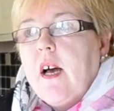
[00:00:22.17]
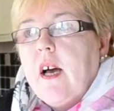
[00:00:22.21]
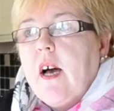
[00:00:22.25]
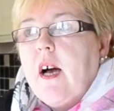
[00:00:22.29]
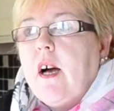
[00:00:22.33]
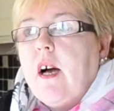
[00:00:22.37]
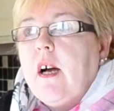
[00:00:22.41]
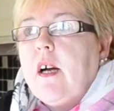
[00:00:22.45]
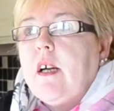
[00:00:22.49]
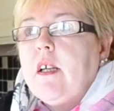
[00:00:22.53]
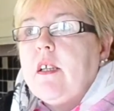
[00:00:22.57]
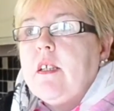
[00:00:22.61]

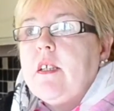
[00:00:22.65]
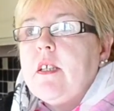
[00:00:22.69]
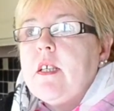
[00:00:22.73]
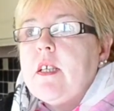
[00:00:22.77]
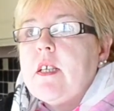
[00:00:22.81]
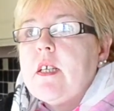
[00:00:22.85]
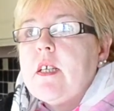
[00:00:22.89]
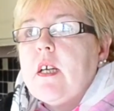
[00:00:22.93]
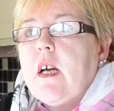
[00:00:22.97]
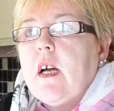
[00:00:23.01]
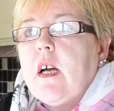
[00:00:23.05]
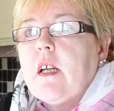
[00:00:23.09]

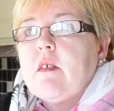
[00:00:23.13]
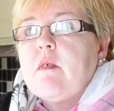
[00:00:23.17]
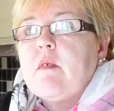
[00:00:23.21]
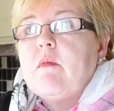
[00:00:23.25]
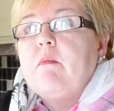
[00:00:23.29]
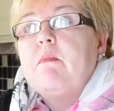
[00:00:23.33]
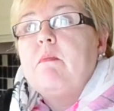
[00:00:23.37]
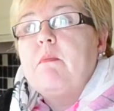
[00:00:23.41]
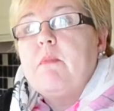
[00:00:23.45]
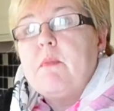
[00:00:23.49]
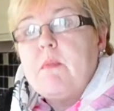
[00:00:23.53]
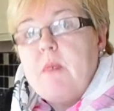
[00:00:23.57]
and I
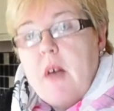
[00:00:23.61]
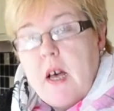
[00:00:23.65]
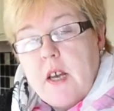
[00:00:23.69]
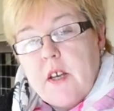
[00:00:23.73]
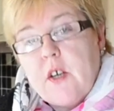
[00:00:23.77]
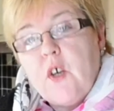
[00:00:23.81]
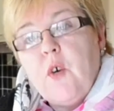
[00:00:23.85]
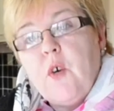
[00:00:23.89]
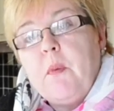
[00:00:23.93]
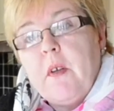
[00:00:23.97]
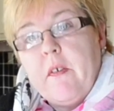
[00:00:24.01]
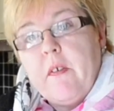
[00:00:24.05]
had a
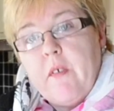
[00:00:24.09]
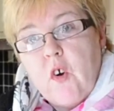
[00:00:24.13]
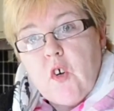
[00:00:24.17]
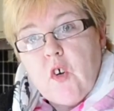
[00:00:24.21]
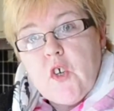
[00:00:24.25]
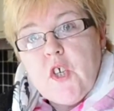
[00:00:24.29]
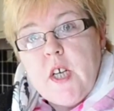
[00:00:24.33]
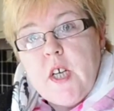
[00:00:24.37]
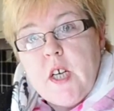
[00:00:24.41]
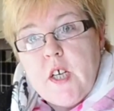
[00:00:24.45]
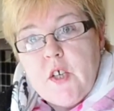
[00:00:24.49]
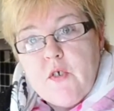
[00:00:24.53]
couple of
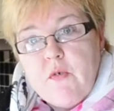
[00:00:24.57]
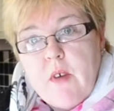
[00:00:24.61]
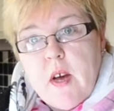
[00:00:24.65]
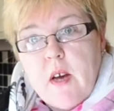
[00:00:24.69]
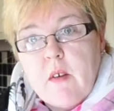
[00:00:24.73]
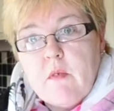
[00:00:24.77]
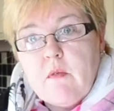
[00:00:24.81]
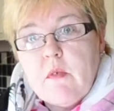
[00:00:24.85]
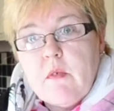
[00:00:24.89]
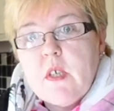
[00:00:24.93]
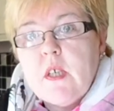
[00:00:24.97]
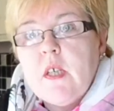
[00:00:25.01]
auctioneers
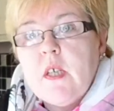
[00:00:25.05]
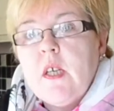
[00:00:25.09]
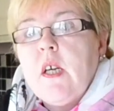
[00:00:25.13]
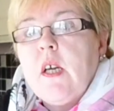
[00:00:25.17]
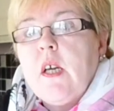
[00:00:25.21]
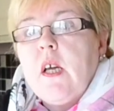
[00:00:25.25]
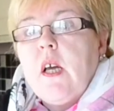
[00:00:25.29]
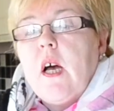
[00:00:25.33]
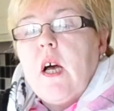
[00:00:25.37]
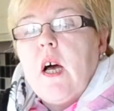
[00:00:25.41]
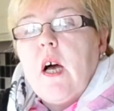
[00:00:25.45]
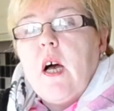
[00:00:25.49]
round,
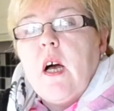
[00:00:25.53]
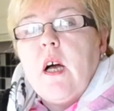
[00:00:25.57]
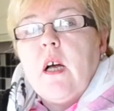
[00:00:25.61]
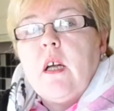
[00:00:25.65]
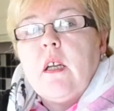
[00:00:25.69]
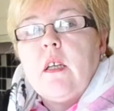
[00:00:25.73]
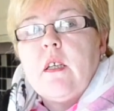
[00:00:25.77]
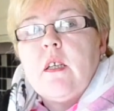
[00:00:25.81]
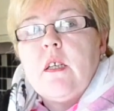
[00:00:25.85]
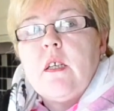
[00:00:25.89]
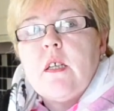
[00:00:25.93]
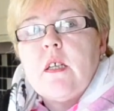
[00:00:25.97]

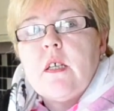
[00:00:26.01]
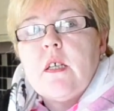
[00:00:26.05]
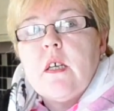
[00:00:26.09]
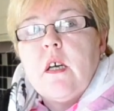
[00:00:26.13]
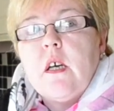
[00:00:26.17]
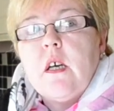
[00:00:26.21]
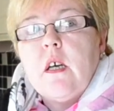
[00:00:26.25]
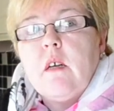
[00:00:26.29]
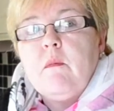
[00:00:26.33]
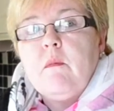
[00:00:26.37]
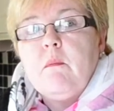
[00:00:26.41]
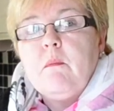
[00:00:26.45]
and
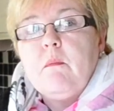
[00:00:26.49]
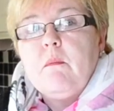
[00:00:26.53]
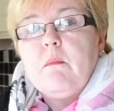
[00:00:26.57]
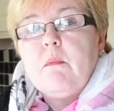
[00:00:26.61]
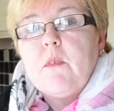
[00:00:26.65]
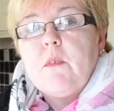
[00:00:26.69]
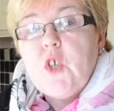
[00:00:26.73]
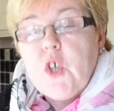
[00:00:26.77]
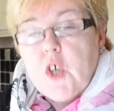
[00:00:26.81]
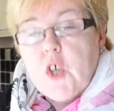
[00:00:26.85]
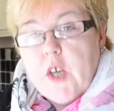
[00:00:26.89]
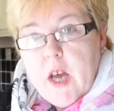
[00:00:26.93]
um,
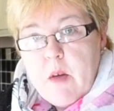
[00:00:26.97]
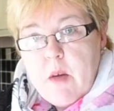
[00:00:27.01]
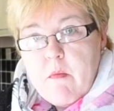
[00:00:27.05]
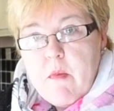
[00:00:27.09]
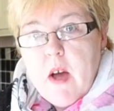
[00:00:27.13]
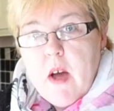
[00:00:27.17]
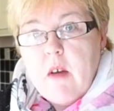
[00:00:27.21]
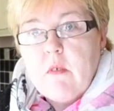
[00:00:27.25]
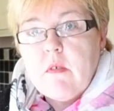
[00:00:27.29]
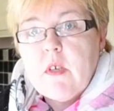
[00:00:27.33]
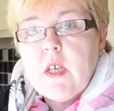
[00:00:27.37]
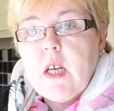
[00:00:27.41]
Joe came
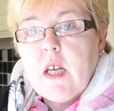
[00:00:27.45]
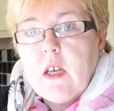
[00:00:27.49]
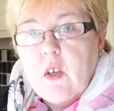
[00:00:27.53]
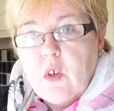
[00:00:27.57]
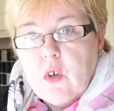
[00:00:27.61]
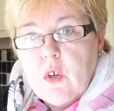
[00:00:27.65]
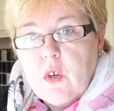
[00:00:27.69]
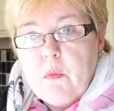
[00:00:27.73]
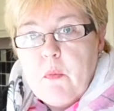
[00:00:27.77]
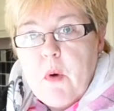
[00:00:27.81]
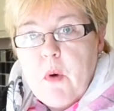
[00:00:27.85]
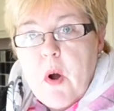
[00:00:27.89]
round, had a
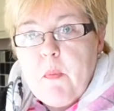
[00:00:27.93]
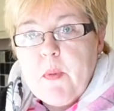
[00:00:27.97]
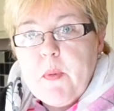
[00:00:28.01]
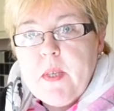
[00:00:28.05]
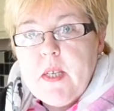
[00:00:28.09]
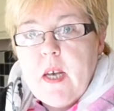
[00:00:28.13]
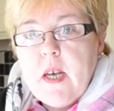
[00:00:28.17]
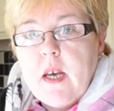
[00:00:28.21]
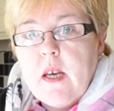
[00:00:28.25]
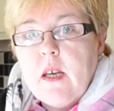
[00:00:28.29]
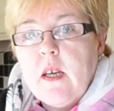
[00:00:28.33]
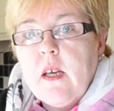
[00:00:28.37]
look at the
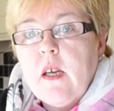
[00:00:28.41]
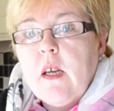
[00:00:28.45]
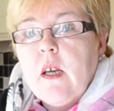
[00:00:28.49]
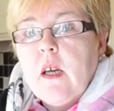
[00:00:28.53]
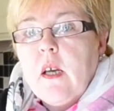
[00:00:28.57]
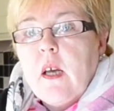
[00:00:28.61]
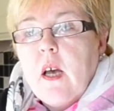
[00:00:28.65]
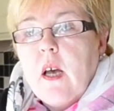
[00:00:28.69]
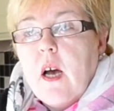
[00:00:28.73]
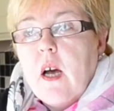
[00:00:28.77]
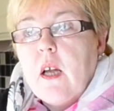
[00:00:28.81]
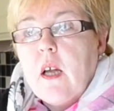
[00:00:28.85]
property,
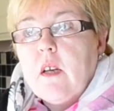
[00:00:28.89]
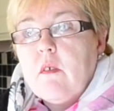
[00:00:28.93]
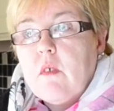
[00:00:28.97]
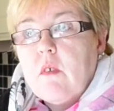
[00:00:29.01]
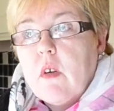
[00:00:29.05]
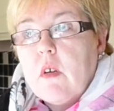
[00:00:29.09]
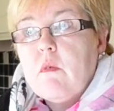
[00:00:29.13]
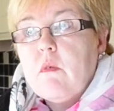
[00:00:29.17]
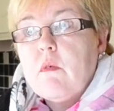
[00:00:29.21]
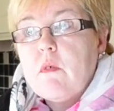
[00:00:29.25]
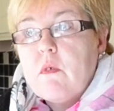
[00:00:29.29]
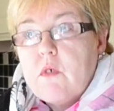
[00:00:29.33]

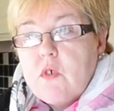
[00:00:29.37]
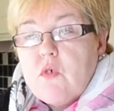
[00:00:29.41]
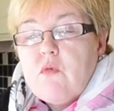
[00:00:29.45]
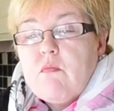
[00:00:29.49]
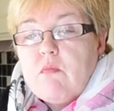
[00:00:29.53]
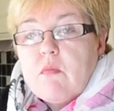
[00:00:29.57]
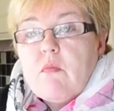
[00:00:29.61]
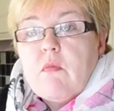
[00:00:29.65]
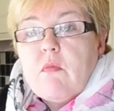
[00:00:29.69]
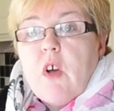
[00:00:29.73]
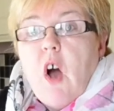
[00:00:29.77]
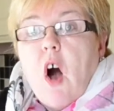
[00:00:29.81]

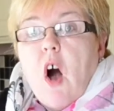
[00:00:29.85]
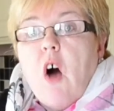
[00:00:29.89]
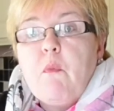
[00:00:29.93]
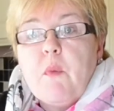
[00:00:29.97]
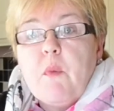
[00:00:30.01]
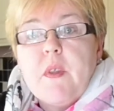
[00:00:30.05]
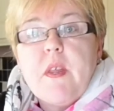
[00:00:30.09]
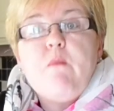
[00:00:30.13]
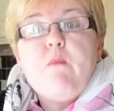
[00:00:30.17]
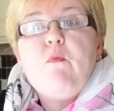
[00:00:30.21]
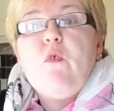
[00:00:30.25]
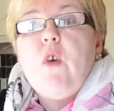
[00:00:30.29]
and got on
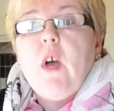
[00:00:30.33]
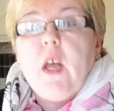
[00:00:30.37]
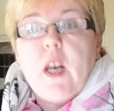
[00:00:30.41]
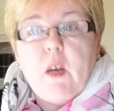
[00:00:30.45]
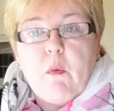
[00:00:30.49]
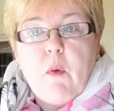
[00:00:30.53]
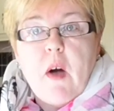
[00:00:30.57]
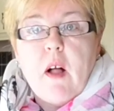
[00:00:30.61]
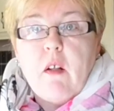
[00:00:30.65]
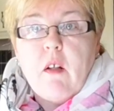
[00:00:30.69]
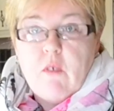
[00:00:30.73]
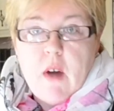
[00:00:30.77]
with him really
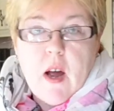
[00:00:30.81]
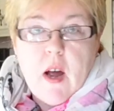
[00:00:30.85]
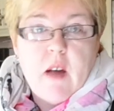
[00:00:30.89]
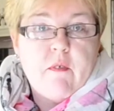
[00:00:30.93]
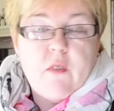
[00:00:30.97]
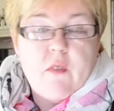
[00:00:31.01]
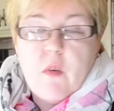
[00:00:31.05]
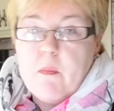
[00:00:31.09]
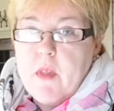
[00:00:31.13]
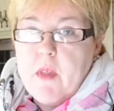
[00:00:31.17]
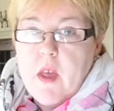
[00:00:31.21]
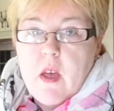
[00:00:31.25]
well right
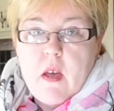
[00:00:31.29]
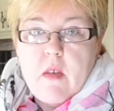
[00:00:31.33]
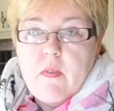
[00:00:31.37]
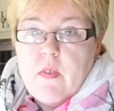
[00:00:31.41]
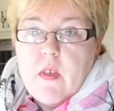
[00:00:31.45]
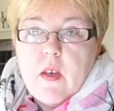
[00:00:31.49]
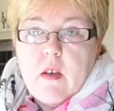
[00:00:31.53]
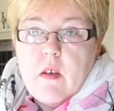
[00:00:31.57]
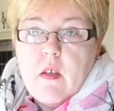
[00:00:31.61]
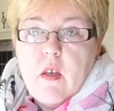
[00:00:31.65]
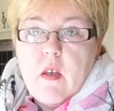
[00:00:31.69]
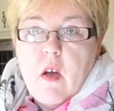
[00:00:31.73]
from the,
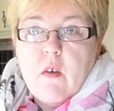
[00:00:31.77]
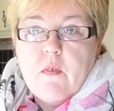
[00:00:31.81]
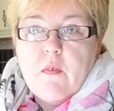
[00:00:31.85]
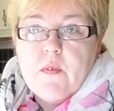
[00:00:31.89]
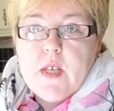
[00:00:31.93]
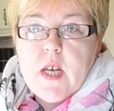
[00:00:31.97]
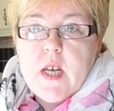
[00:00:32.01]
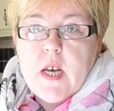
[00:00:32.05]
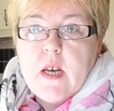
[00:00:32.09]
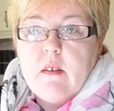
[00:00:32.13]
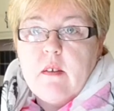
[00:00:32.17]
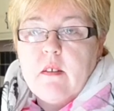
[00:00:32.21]
the, the
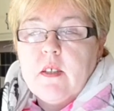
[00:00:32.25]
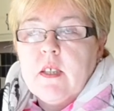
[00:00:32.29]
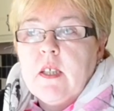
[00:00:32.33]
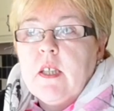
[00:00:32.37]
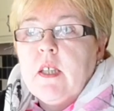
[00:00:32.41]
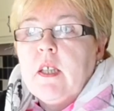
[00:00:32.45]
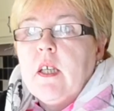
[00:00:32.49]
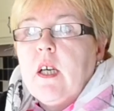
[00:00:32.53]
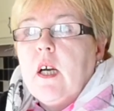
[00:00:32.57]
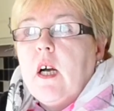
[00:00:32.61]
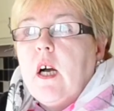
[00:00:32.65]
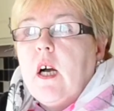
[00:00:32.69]
offset.
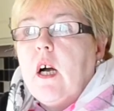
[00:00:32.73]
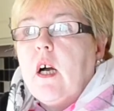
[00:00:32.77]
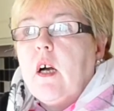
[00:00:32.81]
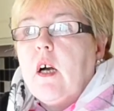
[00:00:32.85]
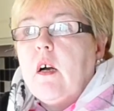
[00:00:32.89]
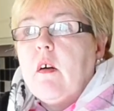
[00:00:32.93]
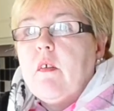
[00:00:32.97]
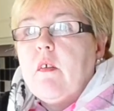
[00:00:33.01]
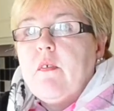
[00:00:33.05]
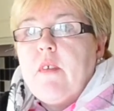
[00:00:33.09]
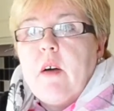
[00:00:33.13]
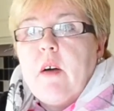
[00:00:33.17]

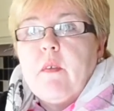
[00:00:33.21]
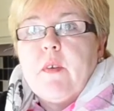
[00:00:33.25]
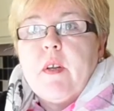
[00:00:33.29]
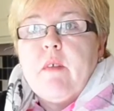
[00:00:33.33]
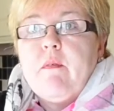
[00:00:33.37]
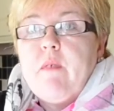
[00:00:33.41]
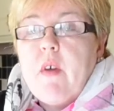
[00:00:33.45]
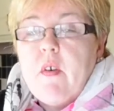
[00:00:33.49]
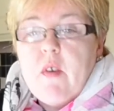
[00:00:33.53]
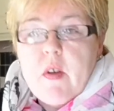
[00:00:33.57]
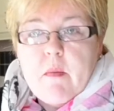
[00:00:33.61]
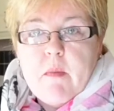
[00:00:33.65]
Uh, found
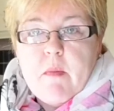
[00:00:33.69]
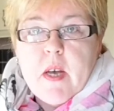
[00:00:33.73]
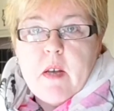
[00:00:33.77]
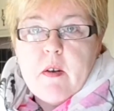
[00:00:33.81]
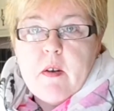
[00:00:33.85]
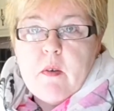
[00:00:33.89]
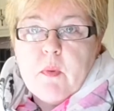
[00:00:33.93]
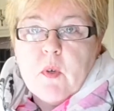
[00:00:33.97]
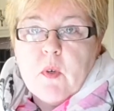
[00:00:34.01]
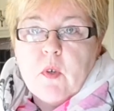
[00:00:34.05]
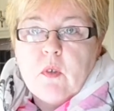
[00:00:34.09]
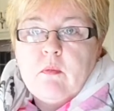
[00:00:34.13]
him very
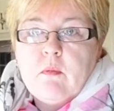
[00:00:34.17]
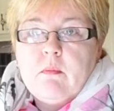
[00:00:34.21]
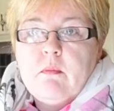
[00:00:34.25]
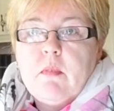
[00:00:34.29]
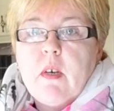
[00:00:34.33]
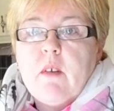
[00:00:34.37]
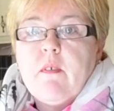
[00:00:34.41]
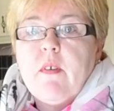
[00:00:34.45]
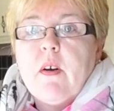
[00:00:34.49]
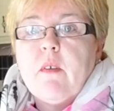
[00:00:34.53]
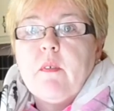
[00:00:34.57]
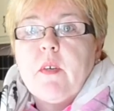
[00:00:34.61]
amenable,
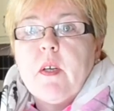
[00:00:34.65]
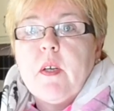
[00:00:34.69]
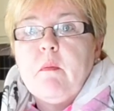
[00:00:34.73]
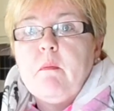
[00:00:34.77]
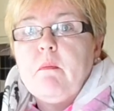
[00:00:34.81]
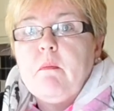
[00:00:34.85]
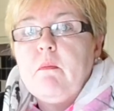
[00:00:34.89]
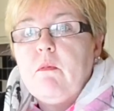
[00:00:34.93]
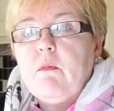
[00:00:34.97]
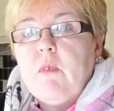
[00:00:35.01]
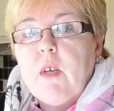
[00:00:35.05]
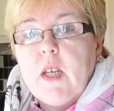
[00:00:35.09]
I found him
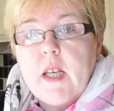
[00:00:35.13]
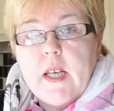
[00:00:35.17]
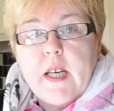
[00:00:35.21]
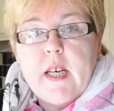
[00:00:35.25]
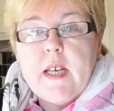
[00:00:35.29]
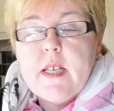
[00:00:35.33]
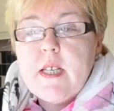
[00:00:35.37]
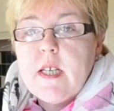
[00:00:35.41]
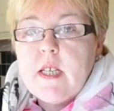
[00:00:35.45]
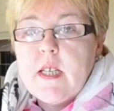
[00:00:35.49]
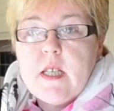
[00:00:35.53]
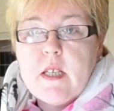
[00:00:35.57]
really
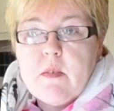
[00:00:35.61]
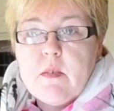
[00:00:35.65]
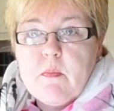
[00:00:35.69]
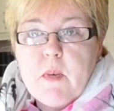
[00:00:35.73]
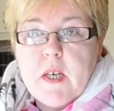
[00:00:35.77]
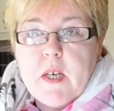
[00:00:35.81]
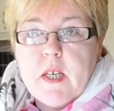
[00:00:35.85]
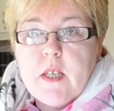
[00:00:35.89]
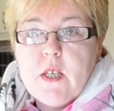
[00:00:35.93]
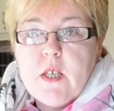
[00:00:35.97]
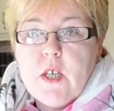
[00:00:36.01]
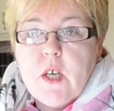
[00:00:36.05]
easy to
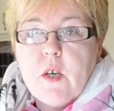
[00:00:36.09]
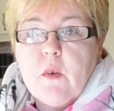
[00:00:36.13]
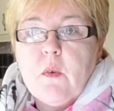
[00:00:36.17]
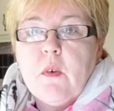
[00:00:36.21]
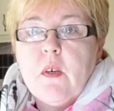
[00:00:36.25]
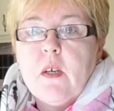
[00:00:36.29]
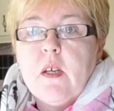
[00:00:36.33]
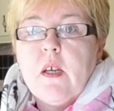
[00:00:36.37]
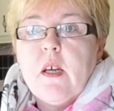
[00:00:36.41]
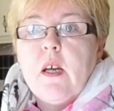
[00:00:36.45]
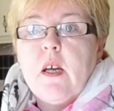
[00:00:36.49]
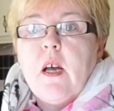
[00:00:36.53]
speak to,
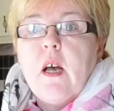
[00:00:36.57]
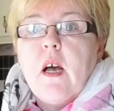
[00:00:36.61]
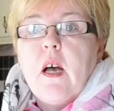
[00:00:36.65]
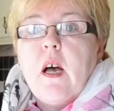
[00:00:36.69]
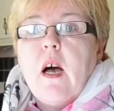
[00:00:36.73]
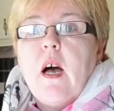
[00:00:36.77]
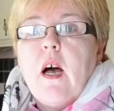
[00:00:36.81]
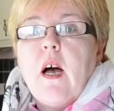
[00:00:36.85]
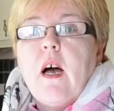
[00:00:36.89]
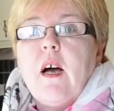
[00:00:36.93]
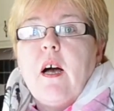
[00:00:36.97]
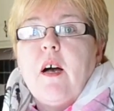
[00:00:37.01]

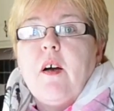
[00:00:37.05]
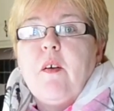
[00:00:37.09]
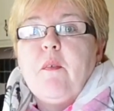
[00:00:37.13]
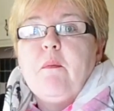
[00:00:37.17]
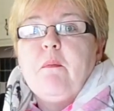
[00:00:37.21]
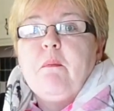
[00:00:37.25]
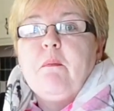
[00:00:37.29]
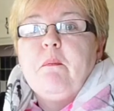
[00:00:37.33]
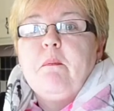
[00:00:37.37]
um,